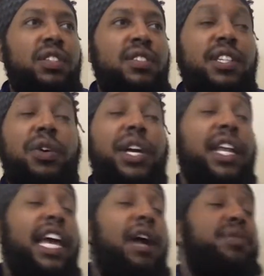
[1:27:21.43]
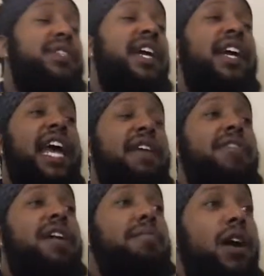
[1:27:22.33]
So yeah, like I was saying,
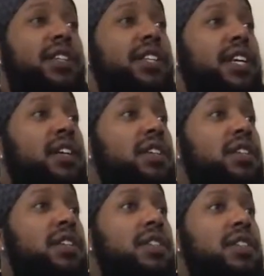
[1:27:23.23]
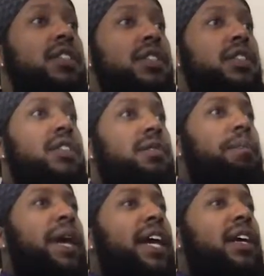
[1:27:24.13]
Avon Barksdale.
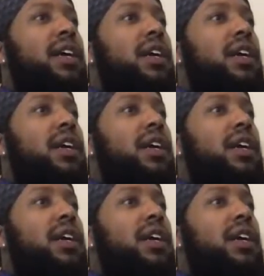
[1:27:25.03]
Pick.